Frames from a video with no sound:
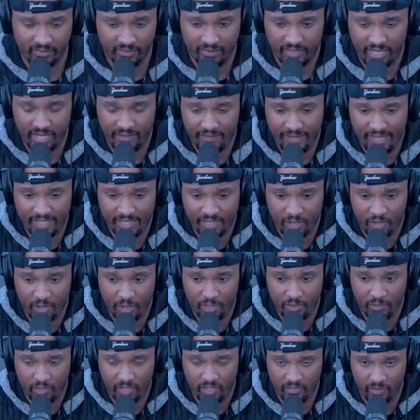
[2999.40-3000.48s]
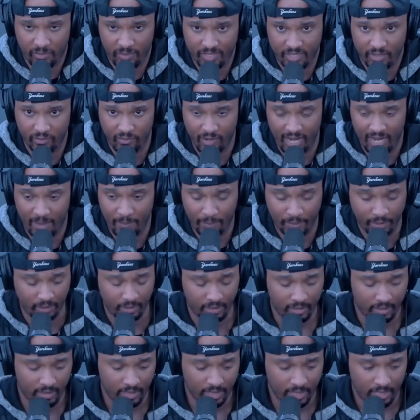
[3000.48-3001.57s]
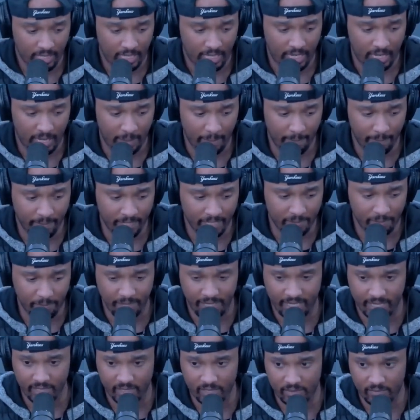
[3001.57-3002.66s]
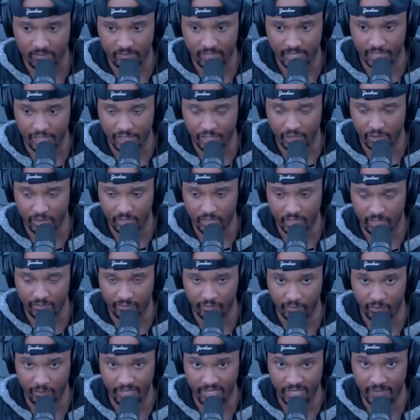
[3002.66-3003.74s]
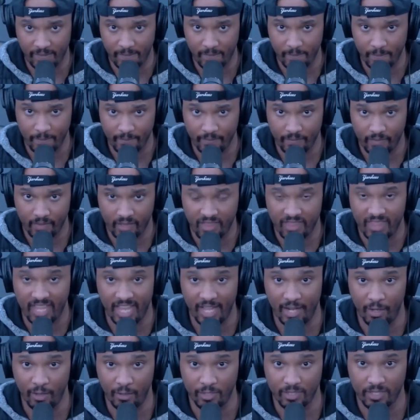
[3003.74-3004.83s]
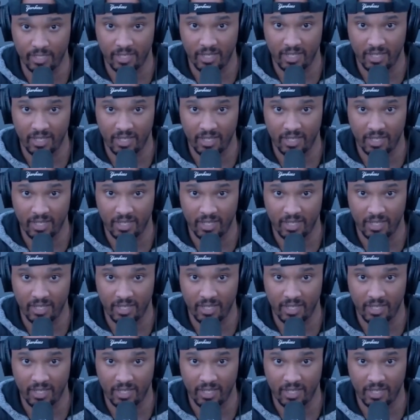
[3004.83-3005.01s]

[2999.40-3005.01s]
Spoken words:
If he gets a hold of one of them, it's a wrap. His biggest issue and tough will be Thanos.